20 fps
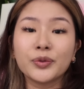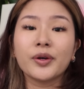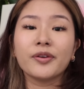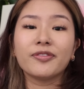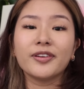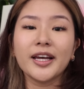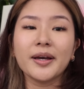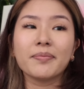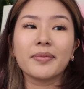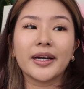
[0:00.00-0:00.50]
to
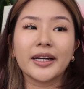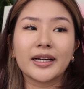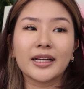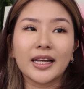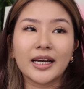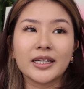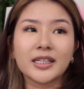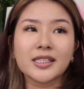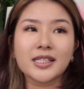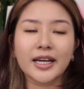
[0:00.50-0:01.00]
have let my
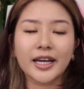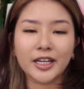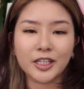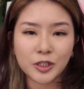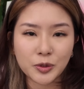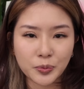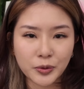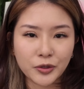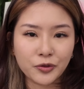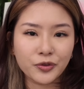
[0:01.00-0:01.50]
clients like
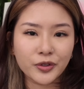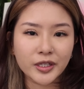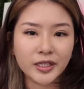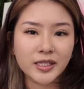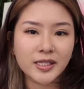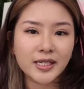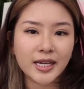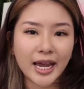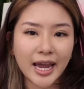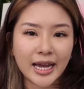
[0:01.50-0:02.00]

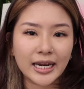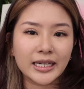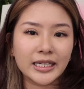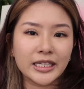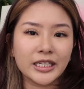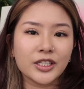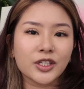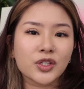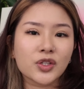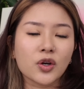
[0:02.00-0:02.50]
experience
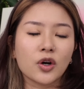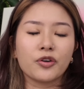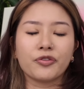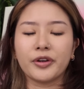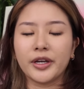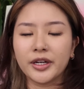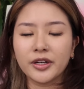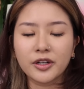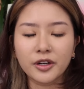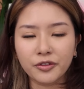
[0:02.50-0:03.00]
any sort of
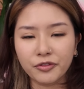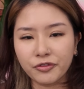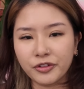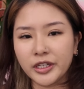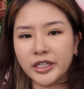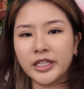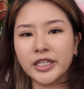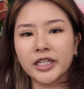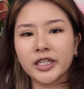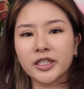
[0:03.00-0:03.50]

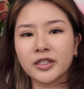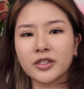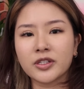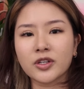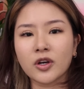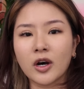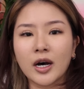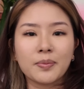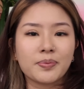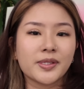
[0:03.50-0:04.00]
inconvenience
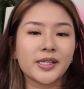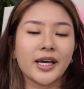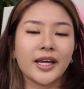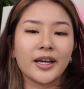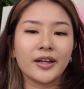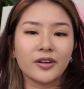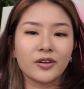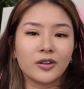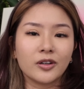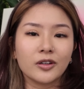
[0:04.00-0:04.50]
or upset
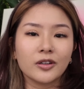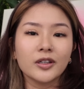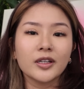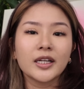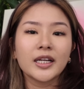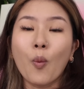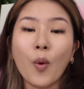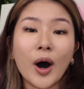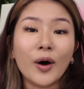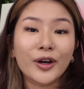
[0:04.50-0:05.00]
at all,
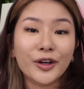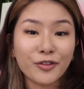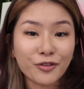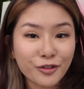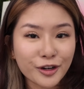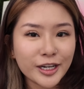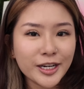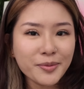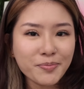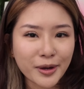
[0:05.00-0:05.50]
wow, it
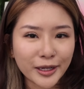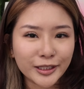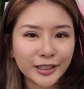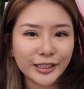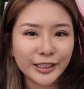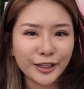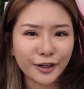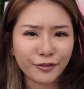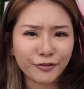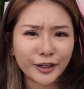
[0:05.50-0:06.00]
really
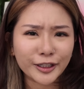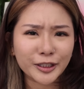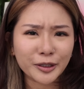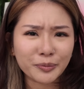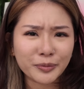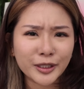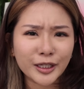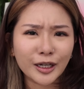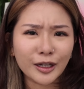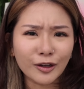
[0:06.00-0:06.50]
mentally affected
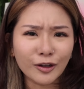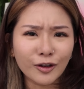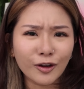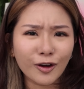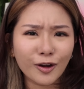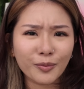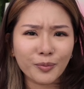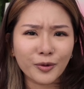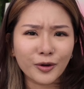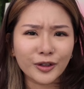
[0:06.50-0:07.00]
me a
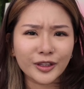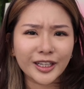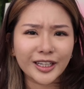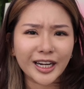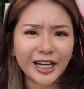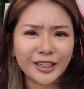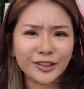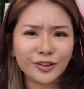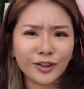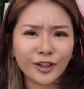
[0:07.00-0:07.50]
lot more than
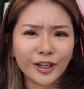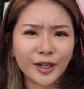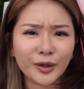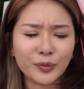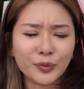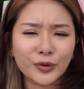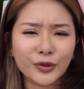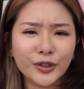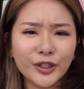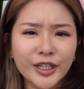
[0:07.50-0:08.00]
I thought I
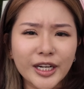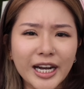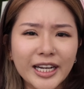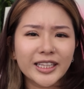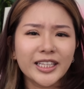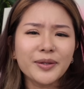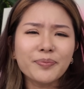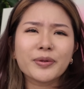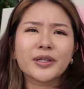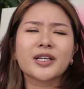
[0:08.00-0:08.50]
would. I
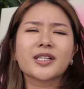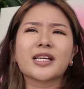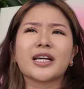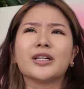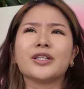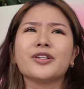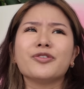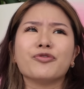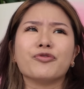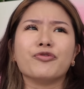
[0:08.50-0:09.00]
think because I
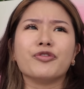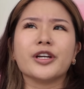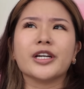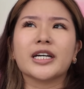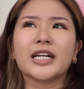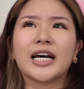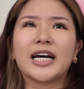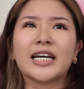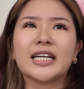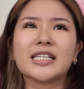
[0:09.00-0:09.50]
didn't
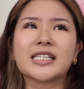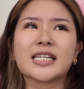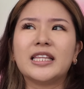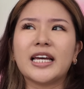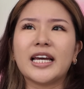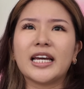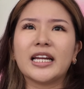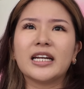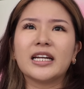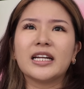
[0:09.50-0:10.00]
realize
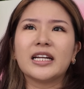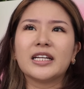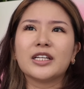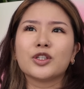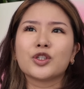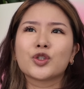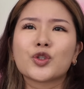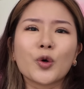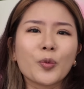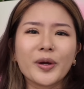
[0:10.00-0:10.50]
that
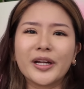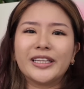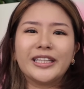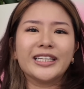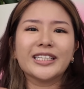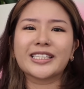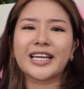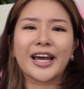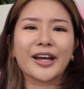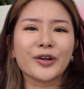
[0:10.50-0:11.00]
so many
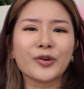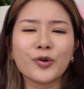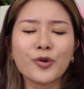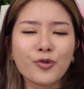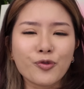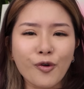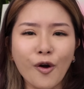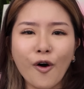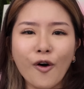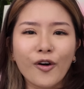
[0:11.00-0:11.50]
things can go
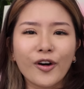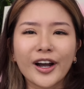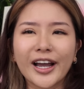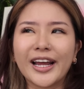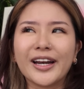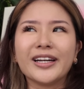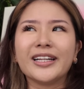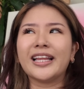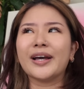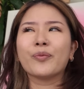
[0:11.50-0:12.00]
wrong,
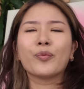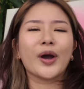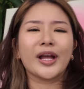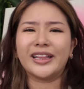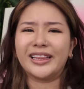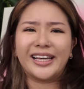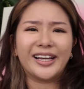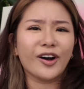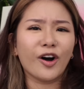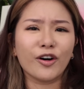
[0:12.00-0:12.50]
and
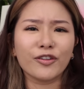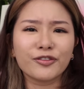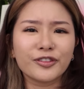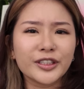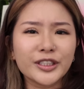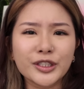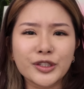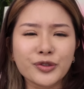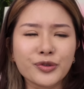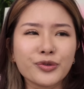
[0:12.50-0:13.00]
when they
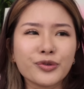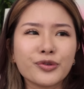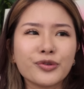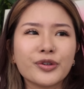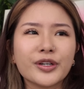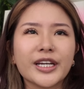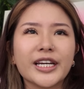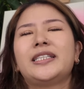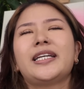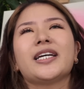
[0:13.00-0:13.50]
often
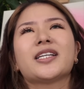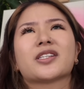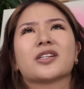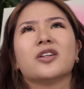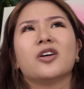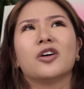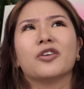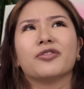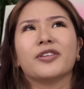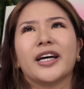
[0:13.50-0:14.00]
do, it takes a
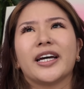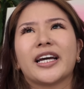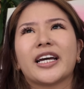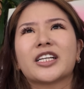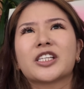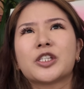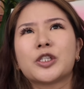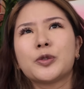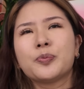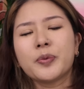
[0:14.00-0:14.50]
lot of like
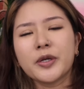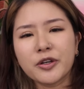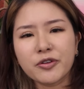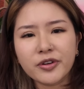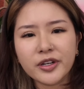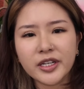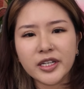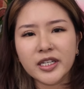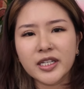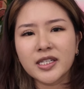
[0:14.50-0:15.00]

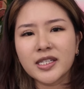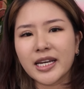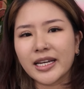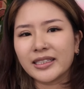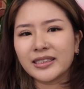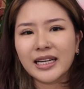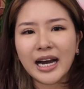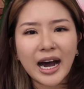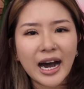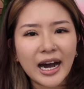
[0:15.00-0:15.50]
experience
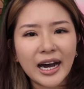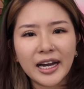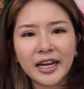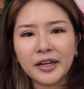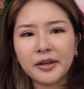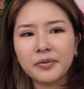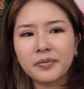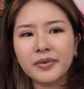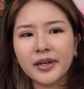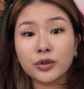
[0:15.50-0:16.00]
and
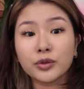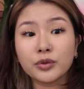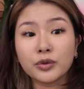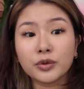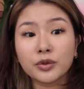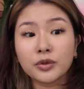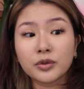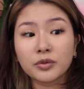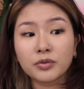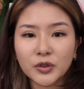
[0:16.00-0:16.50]
time
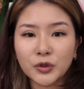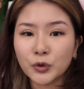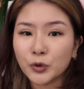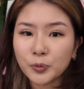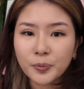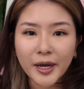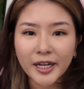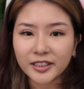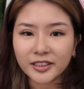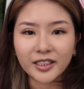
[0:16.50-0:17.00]
to do
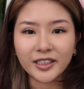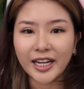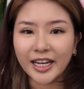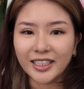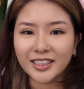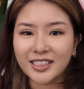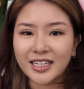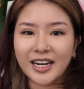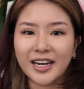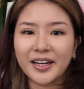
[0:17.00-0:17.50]
better
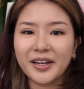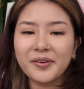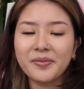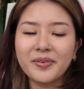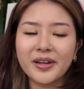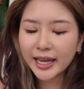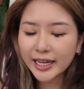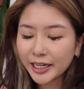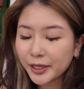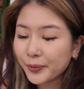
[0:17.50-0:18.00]
next time.
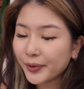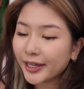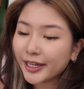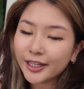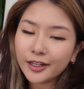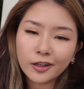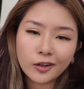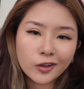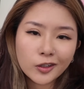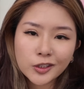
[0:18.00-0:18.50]
Anyway,
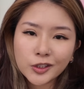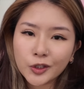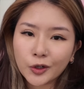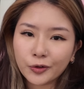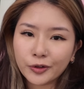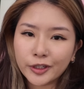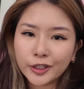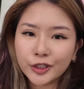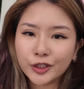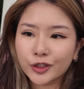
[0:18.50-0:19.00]
long
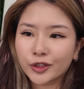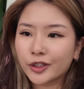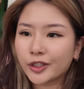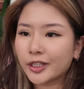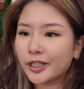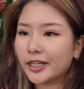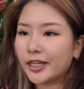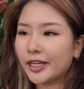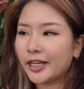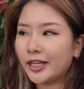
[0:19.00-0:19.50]
story
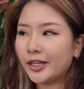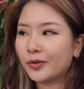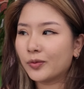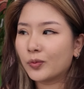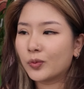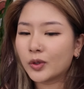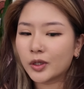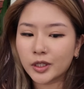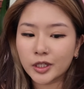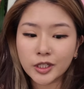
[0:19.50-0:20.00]
short, it
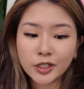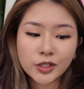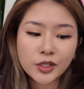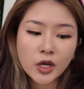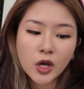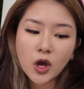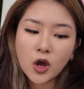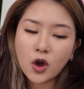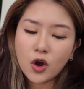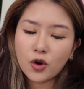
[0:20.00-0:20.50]
was
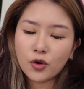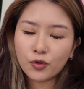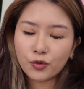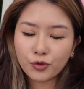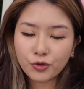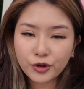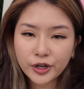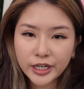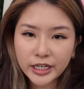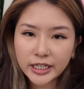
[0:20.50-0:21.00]

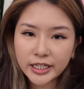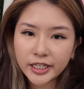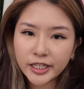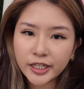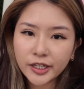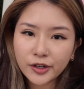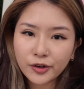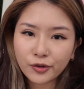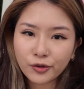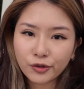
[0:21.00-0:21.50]

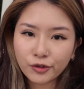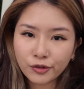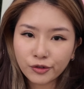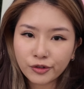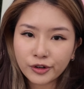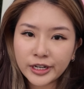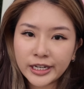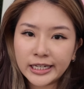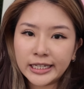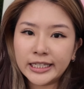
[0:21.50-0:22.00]
really,
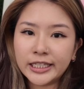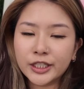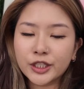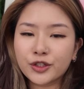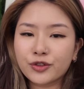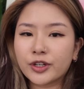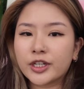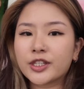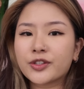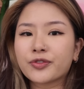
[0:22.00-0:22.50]
really
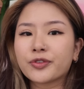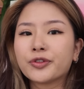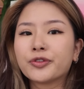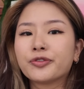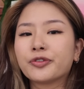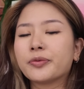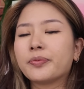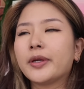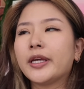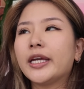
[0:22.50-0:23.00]
stressful
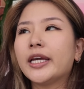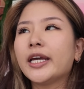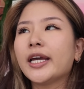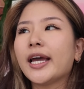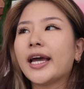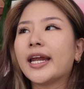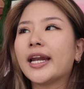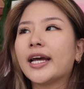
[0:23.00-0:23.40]
for me, and